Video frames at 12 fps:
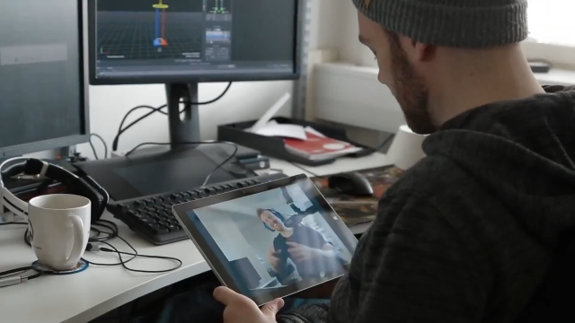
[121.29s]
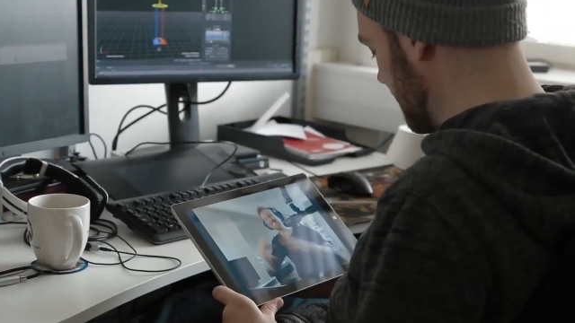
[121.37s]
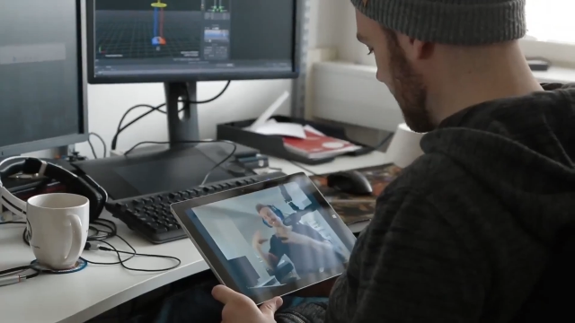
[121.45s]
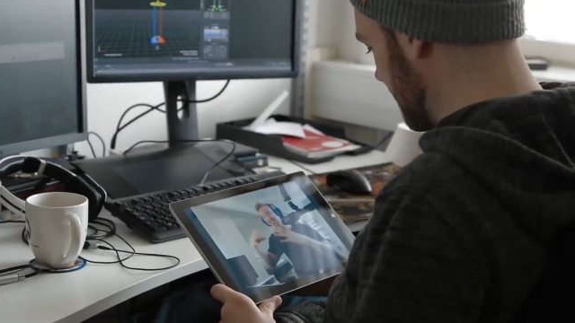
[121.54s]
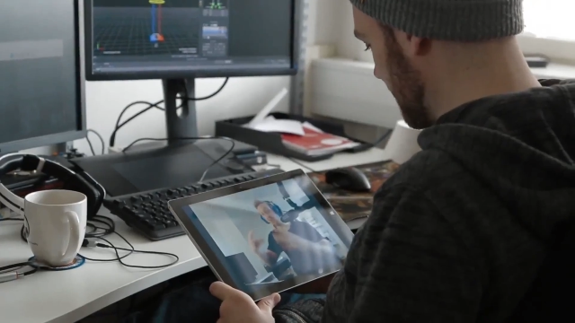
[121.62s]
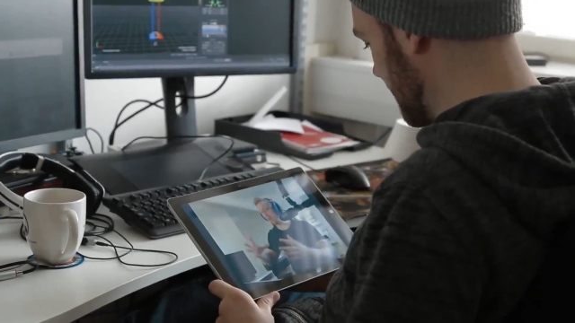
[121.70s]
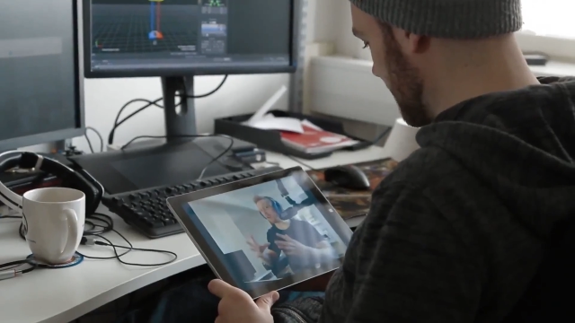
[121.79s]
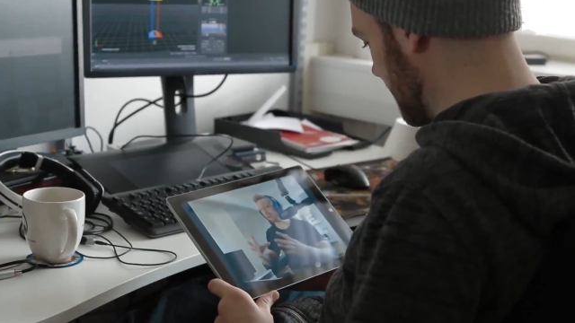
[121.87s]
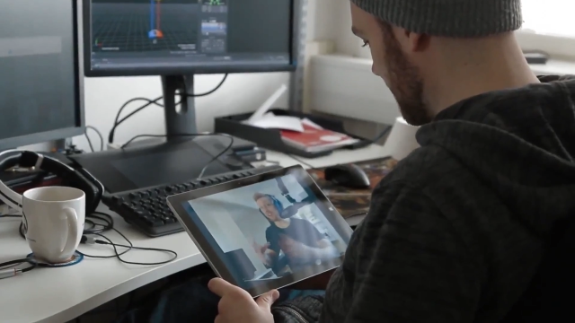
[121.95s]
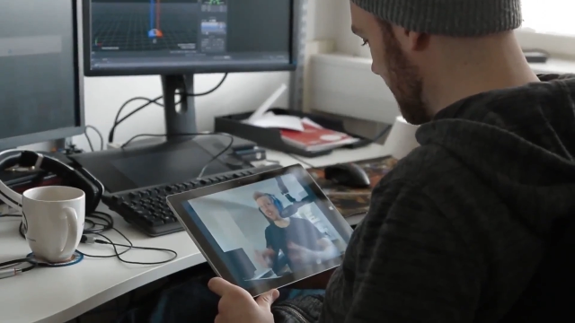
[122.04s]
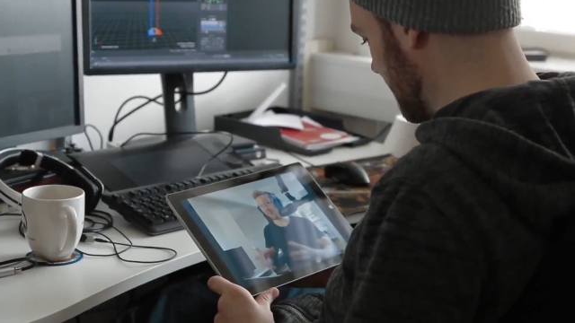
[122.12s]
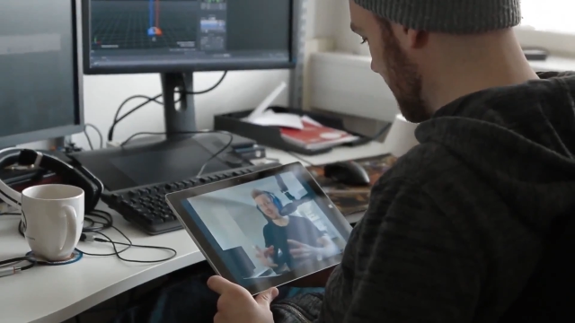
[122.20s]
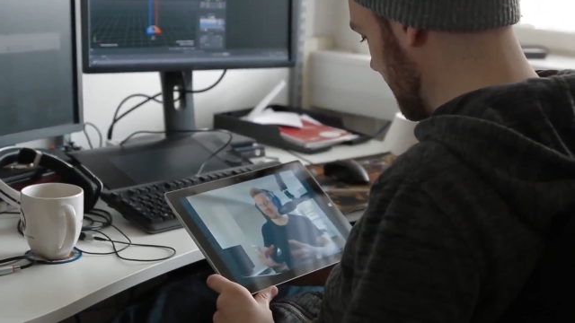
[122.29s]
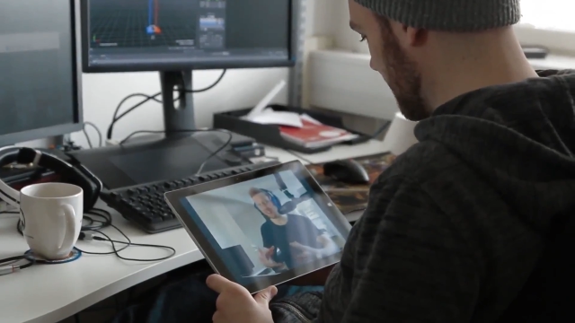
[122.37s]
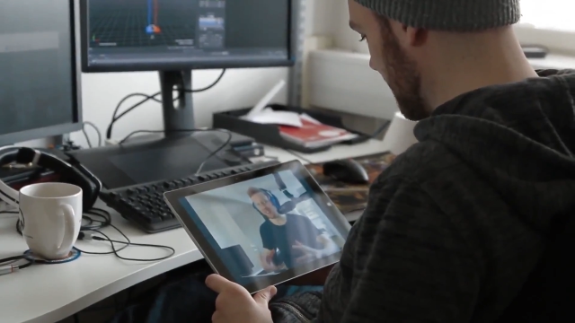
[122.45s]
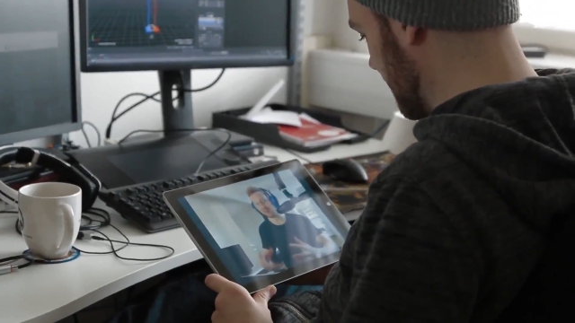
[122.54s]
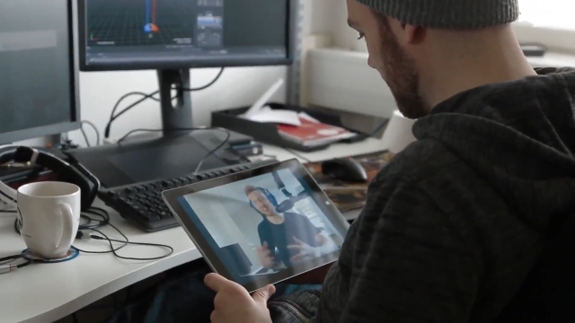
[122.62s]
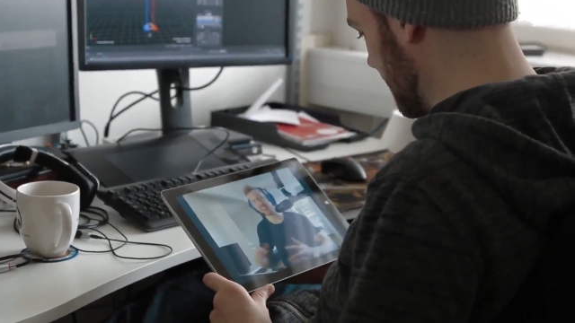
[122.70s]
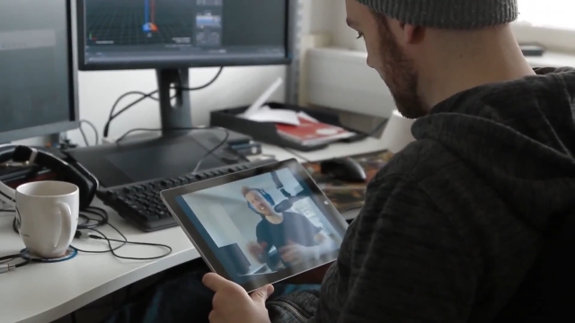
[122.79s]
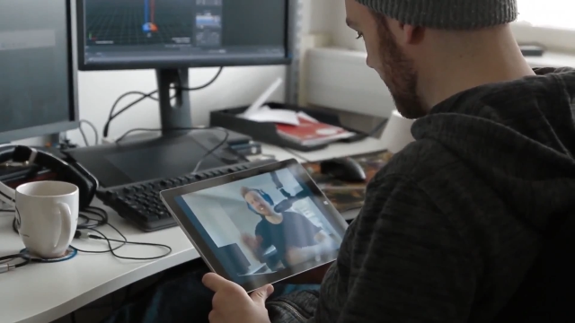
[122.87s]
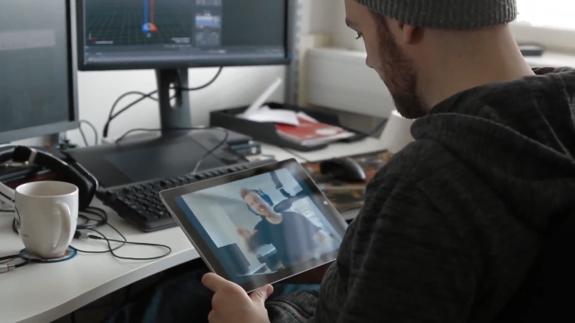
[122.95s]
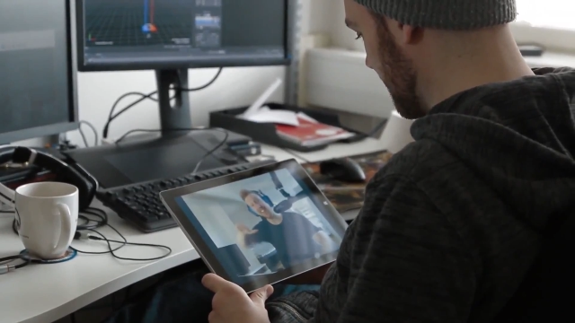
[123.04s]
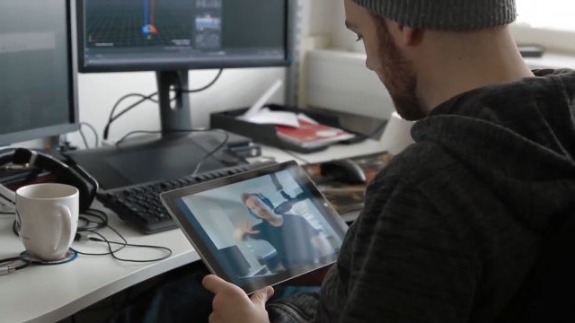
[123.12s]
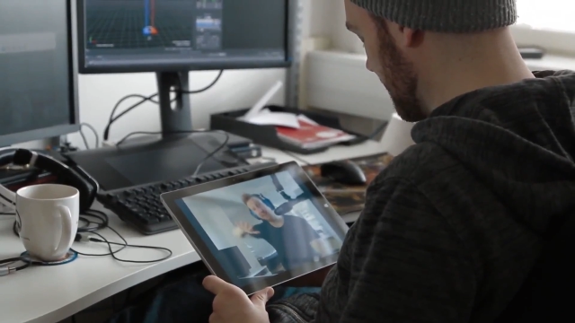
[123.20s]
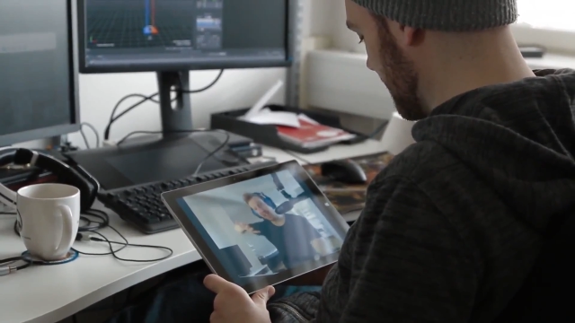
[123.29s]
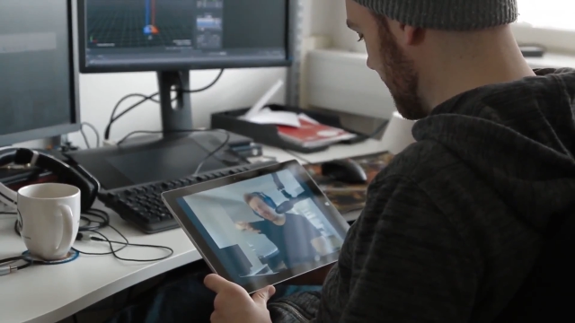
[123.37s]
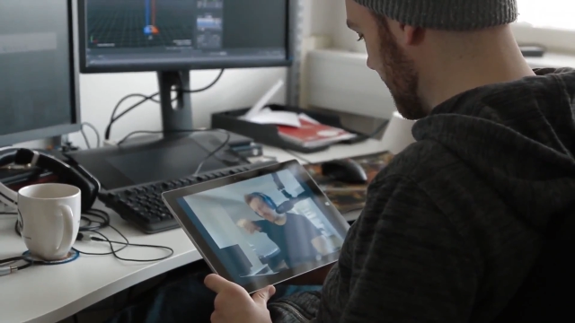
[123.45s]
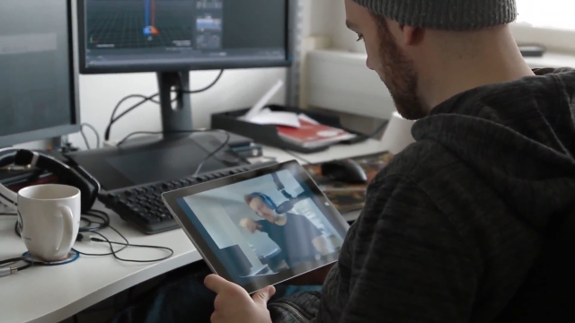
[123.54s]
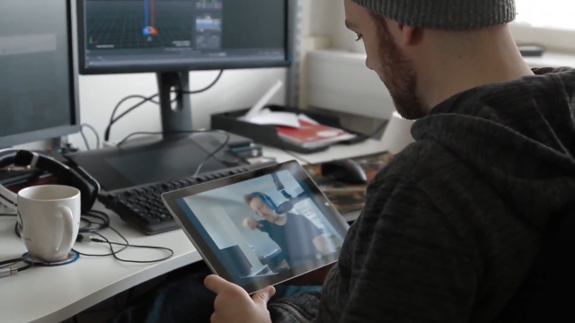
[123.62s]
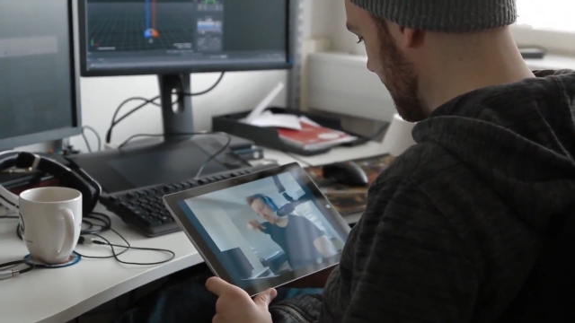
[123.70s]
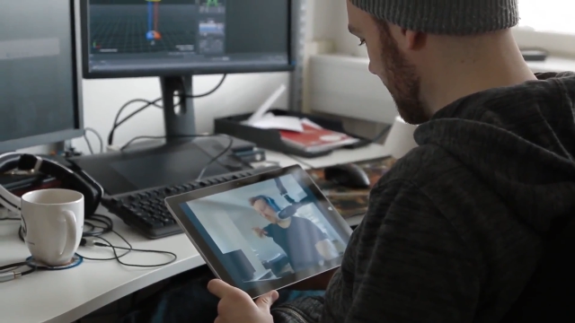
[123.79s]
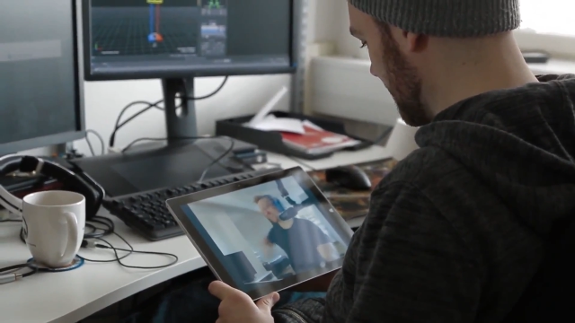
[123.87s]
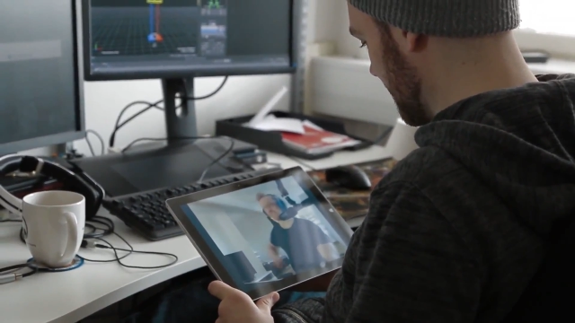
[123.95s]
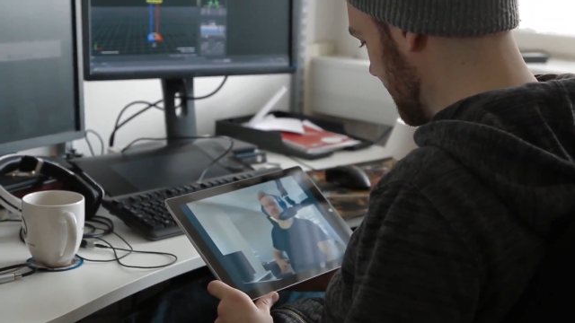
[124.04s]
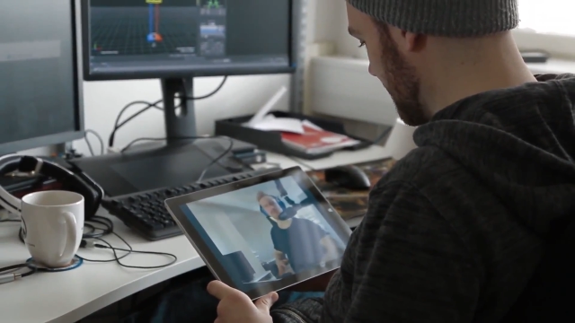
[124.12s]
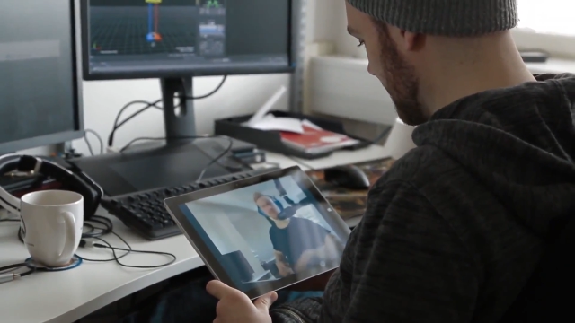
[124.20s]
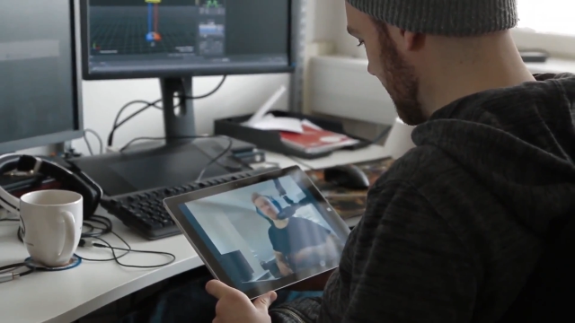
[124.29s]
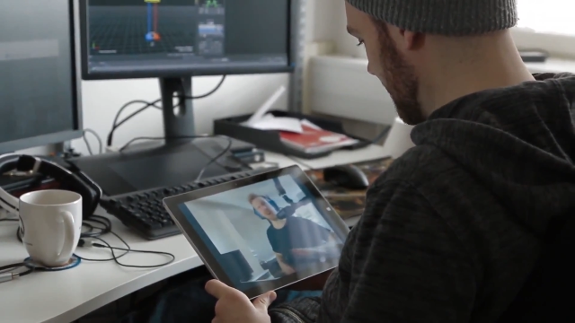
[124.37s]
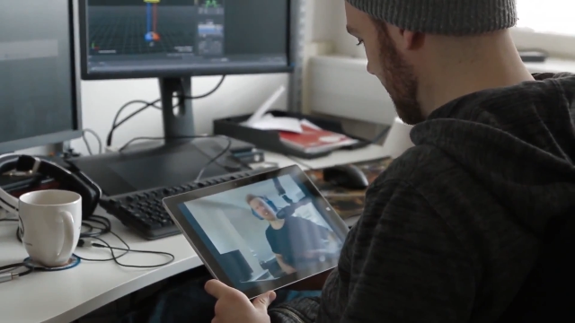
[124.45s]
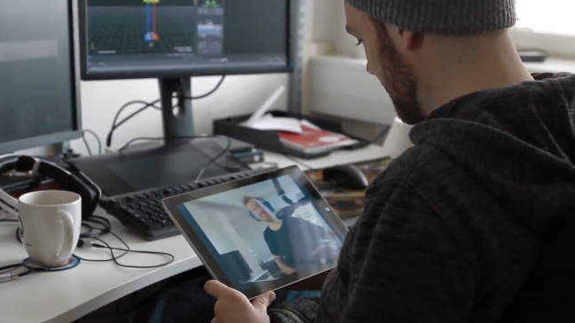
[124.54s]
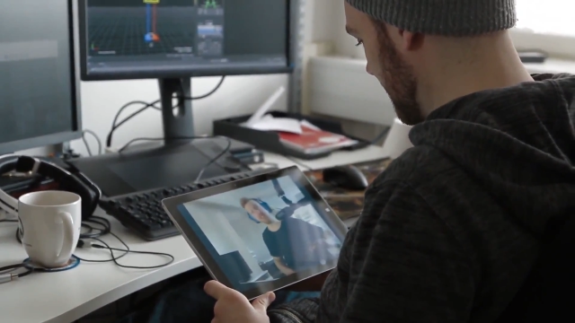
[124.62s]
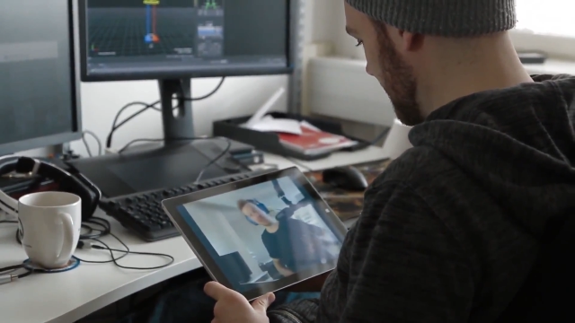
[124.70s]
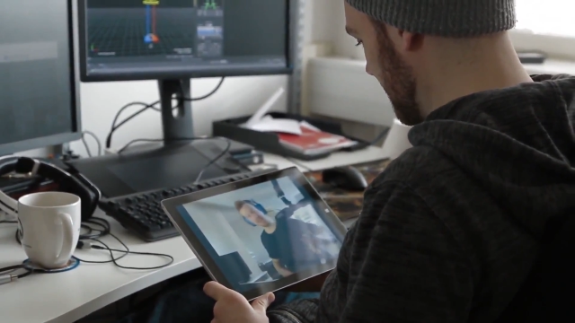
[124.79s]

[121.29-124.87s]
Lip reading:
No face is visible, so there are no lips to read.